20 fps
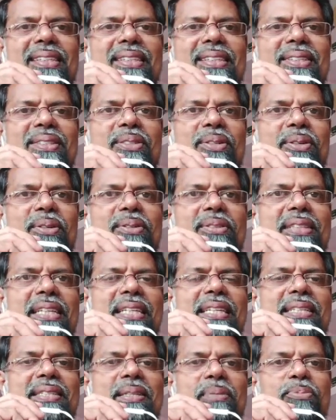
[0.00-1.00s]
So that
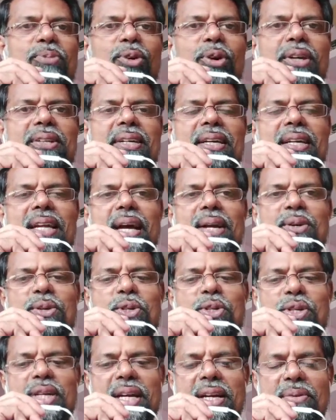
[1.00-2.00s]
is the point I like to
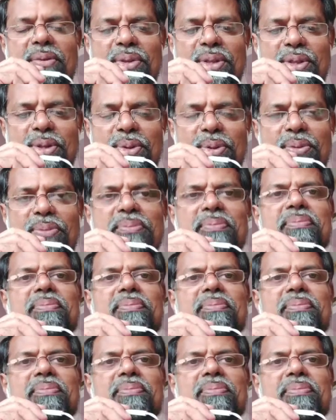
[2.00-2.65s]
share it with you.